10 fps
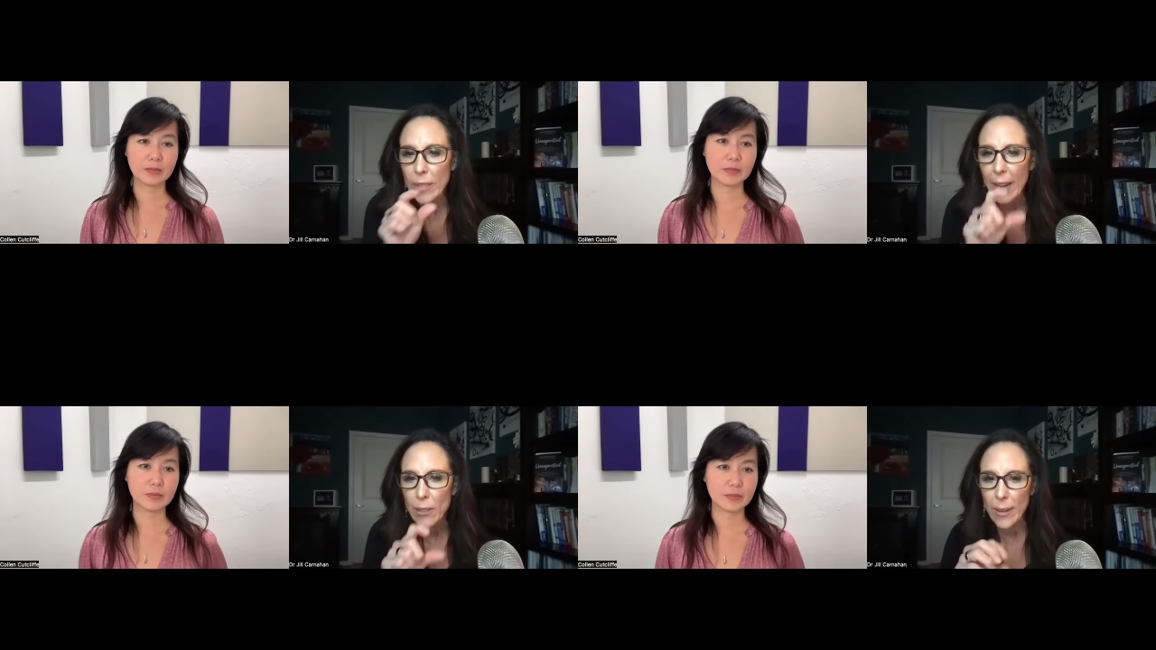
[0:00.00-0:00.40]

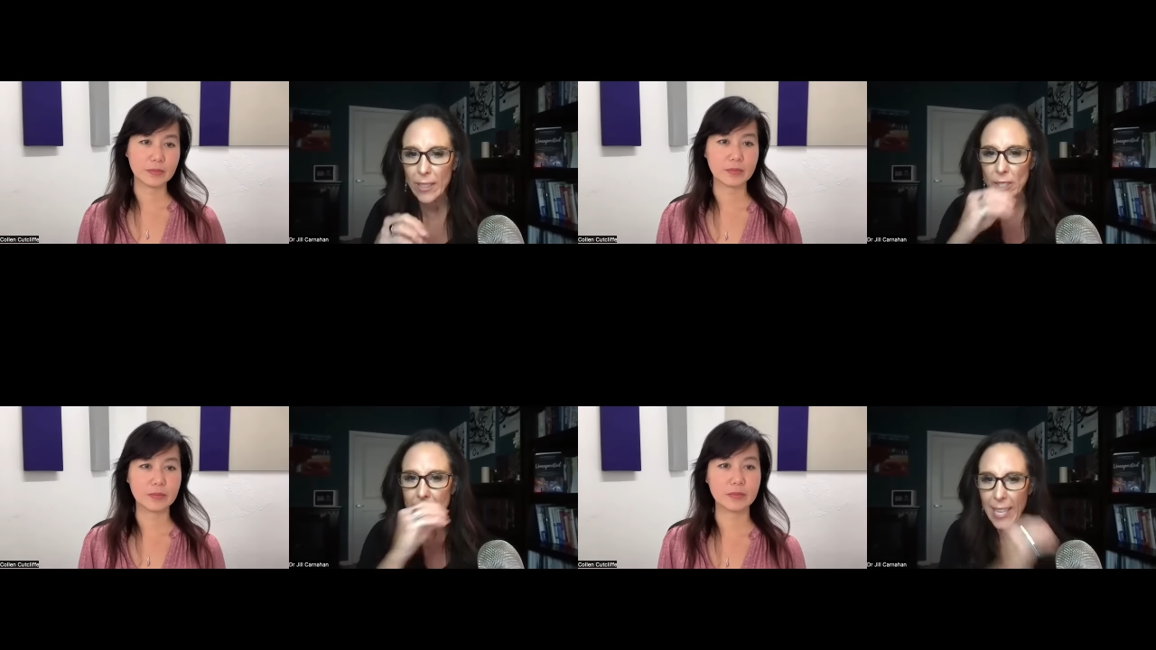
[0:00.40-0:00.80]
Speaker 1: How do you
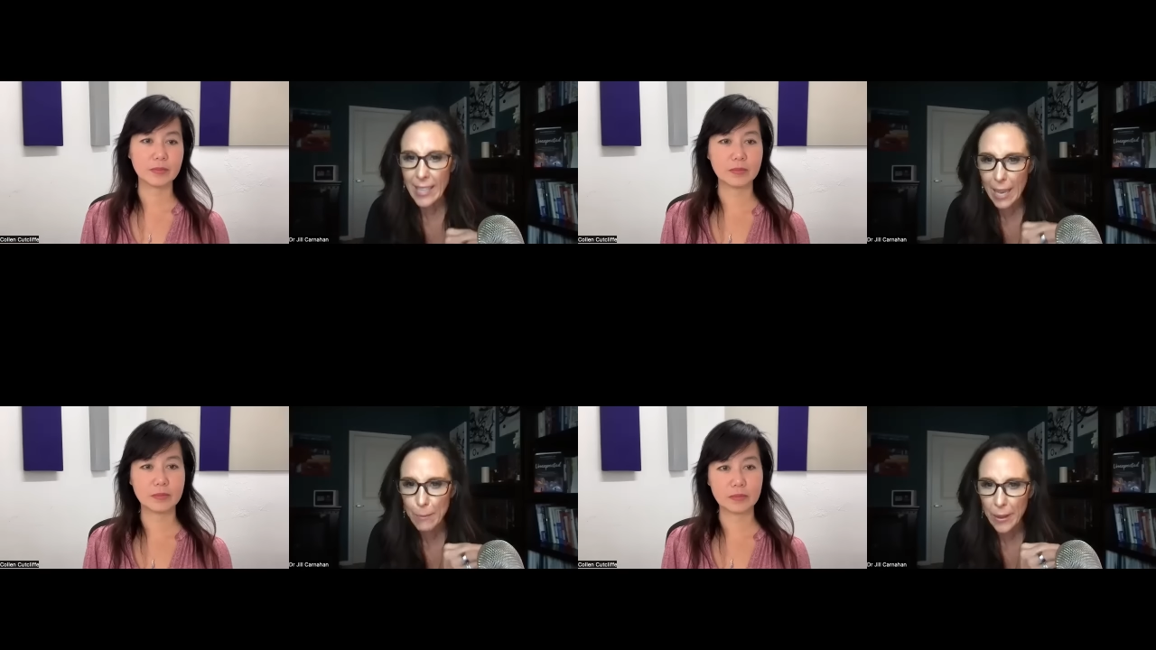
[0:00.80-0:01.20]
actually take
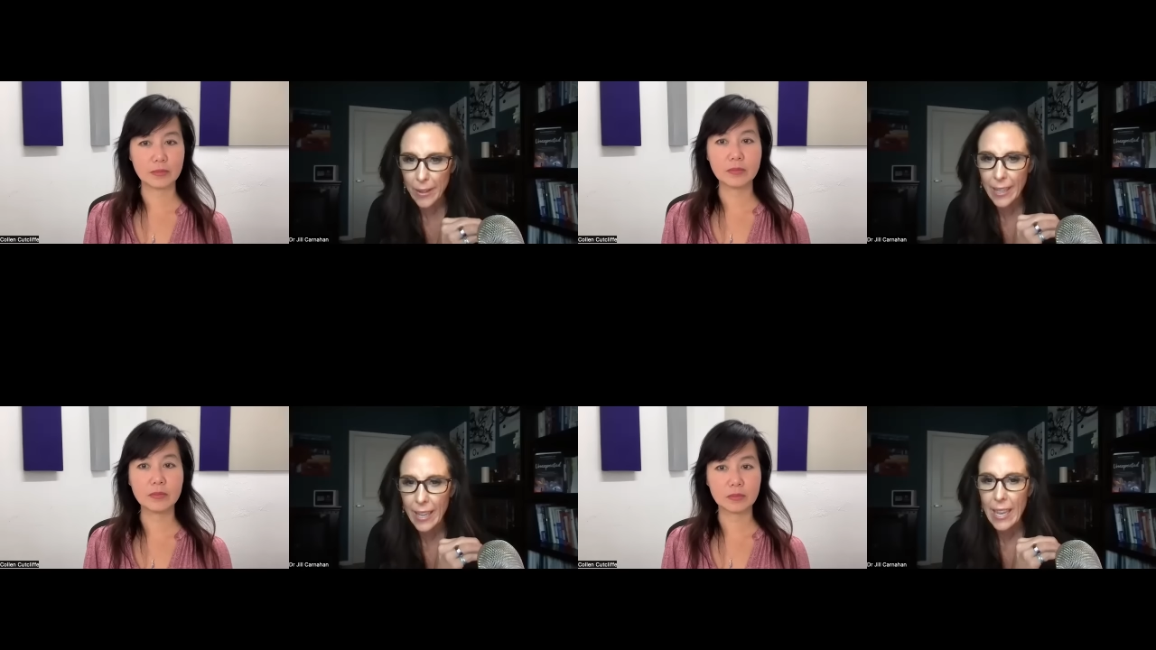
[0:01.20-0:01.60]
that
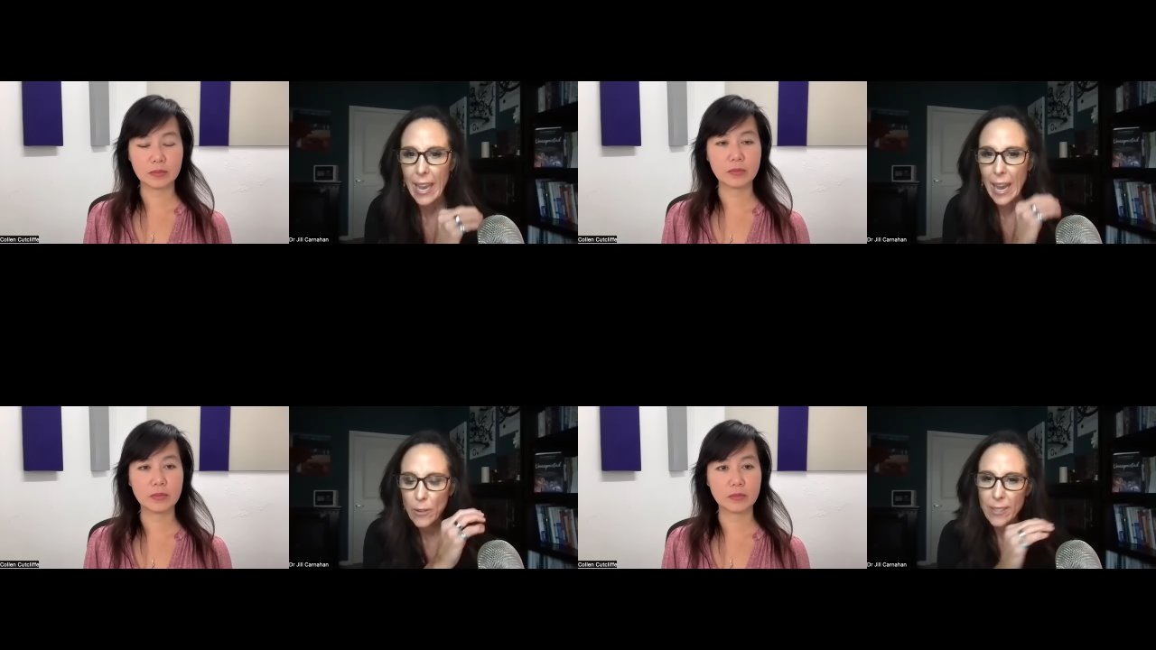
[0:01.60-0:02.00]
bug
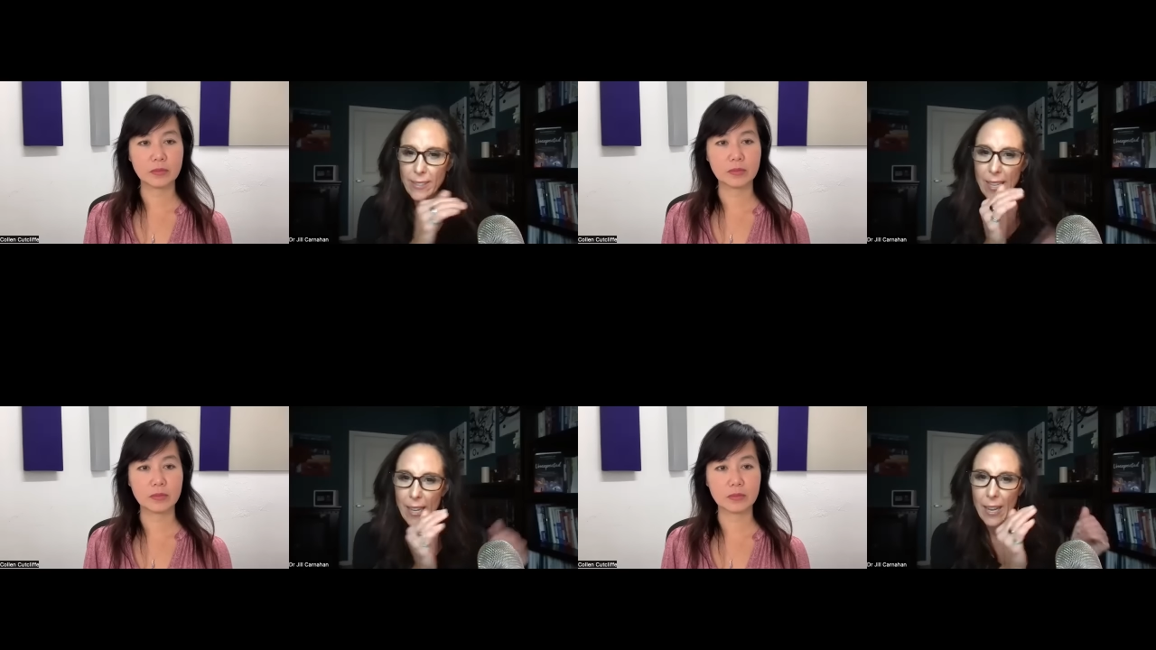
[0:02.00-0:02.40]
out of
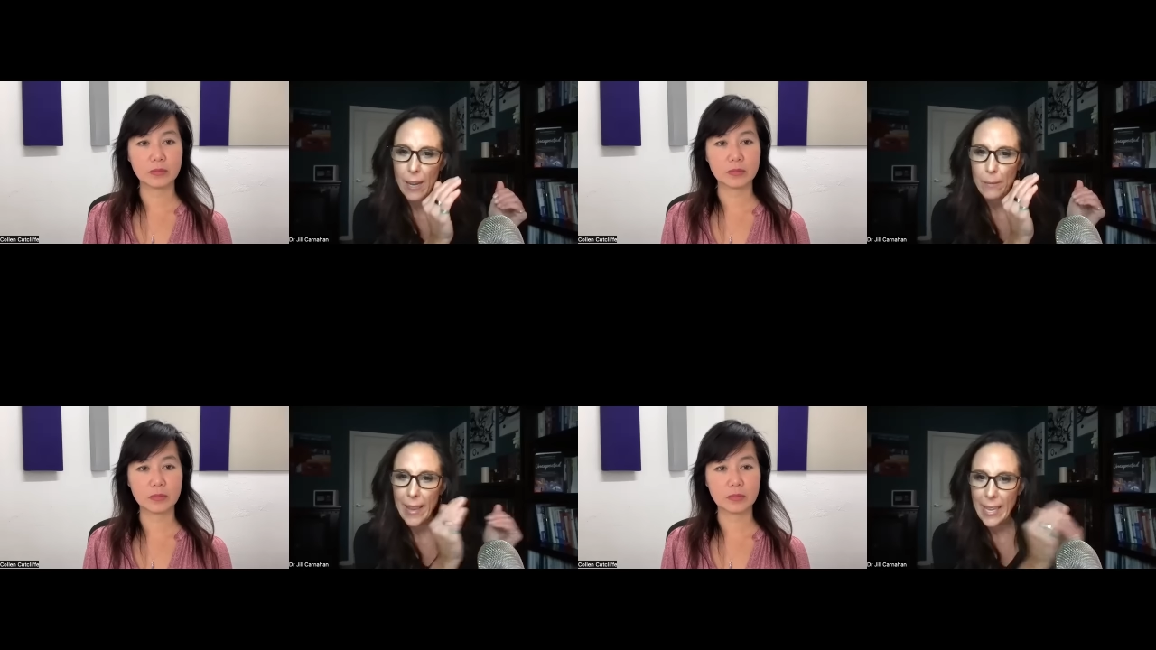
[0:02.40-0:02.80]
this
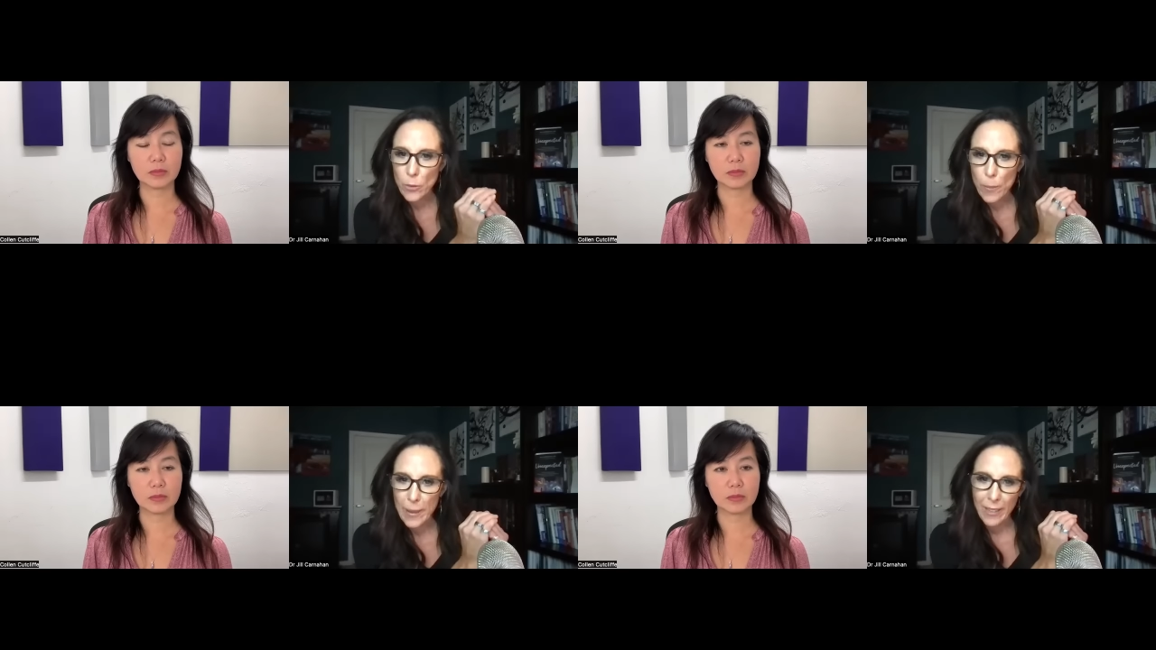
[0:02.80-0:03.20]
um,
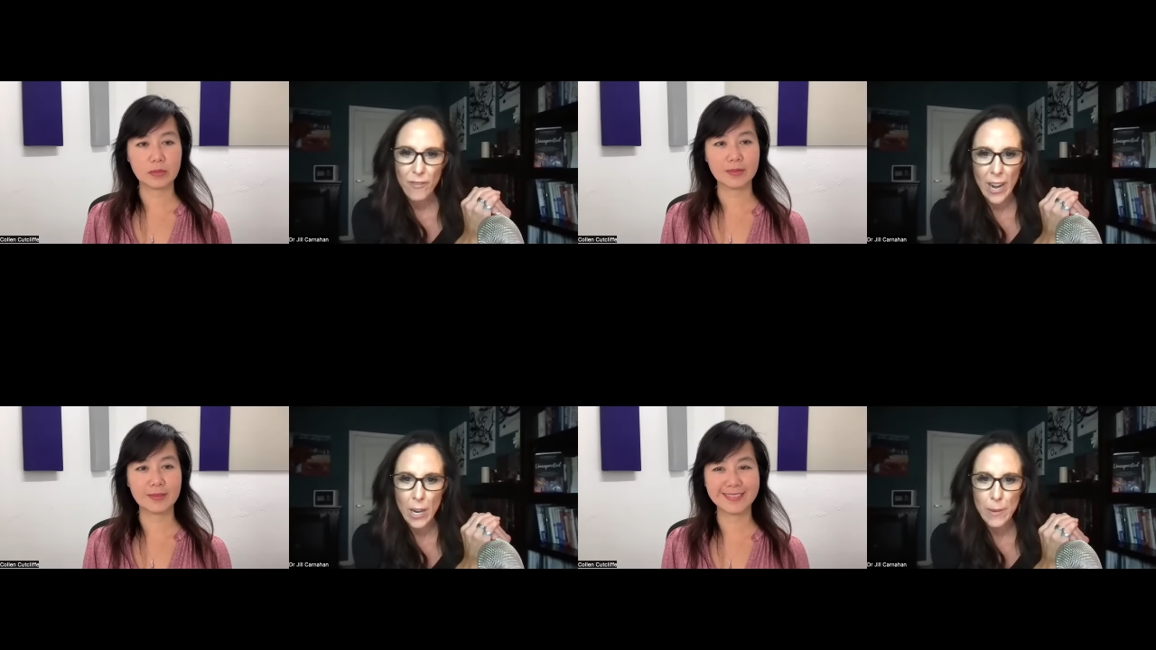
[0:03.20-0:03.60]
anaerobic
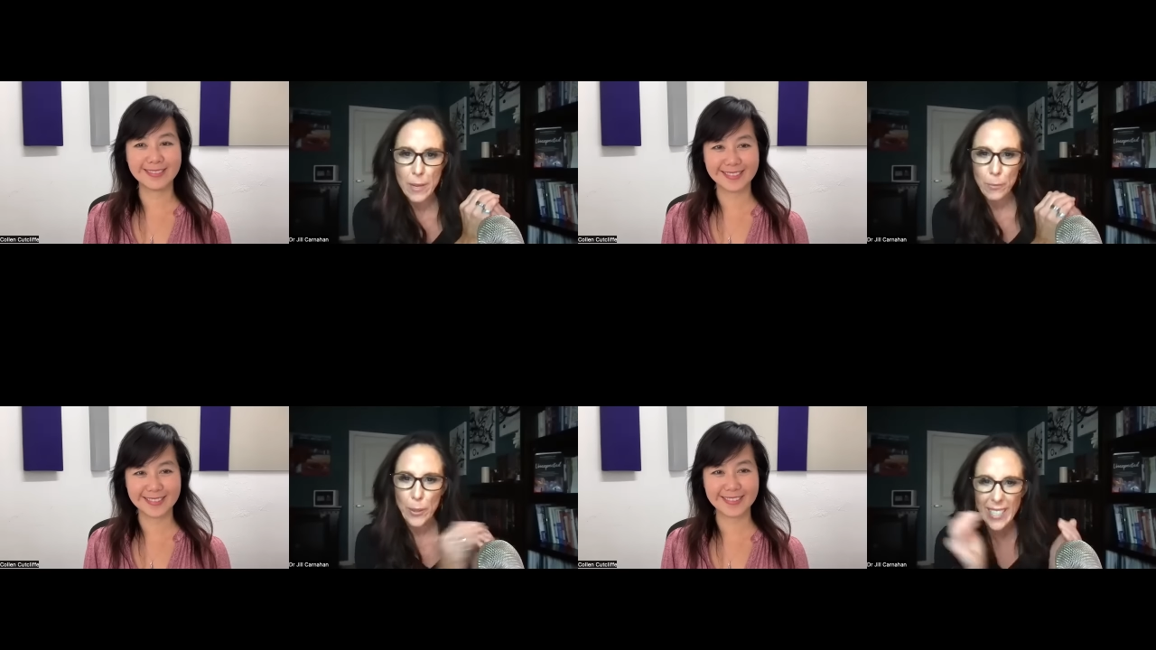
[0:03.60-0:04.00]

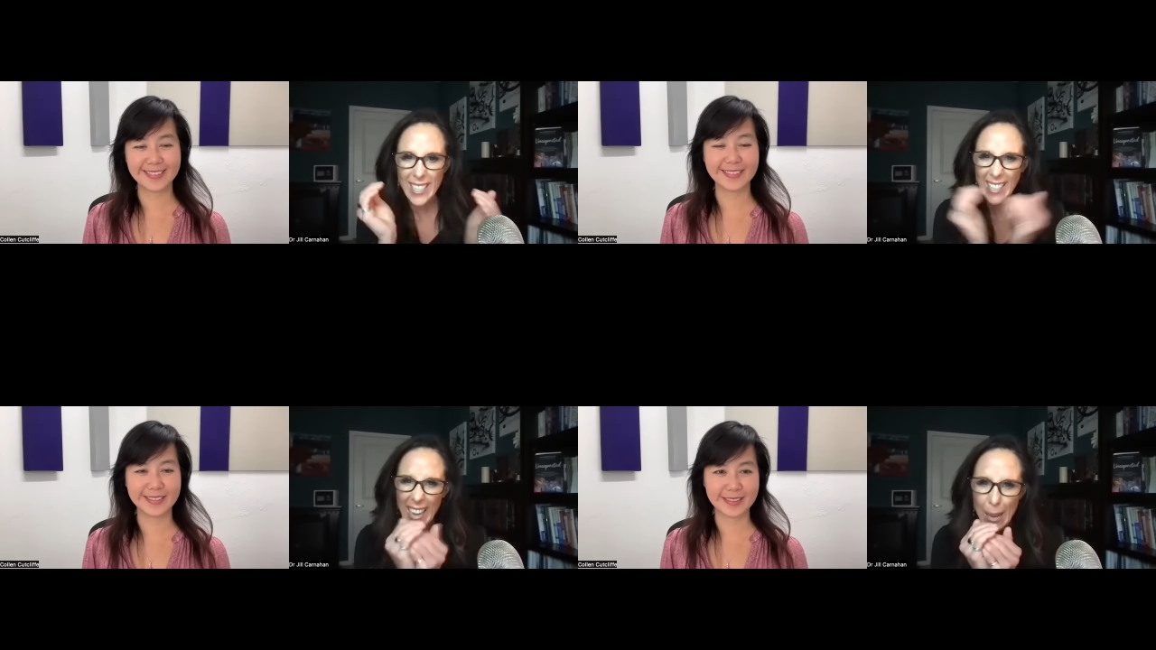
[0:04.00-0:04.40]
environment, put it
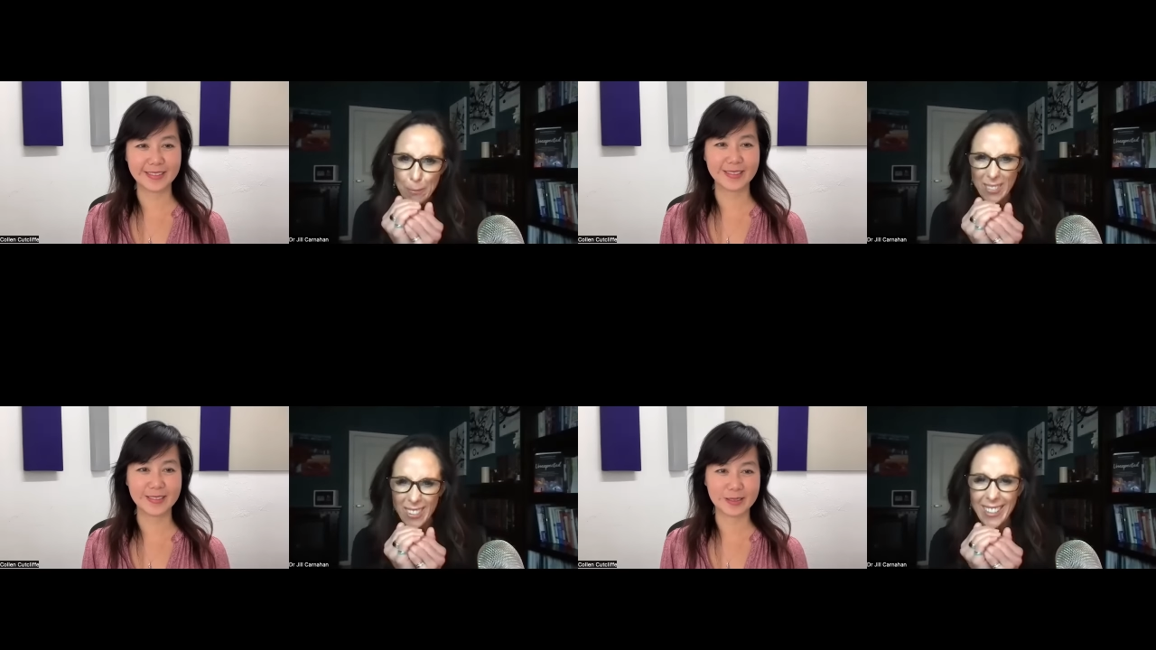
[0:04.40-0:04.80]
in a
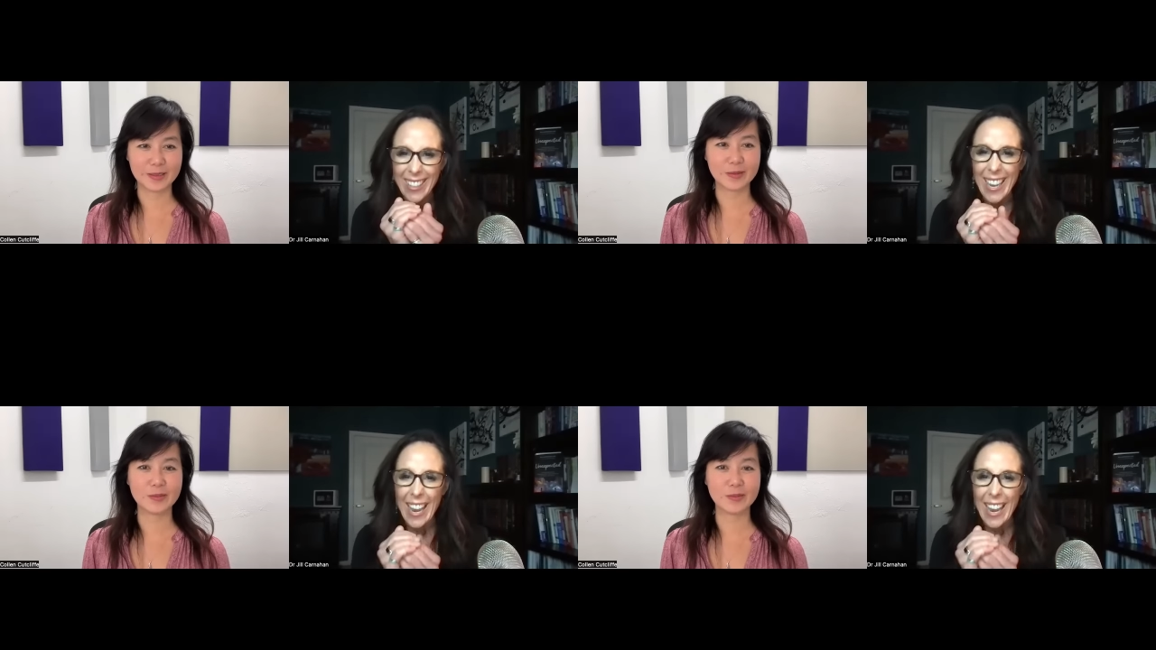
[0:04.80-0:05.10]
capsule,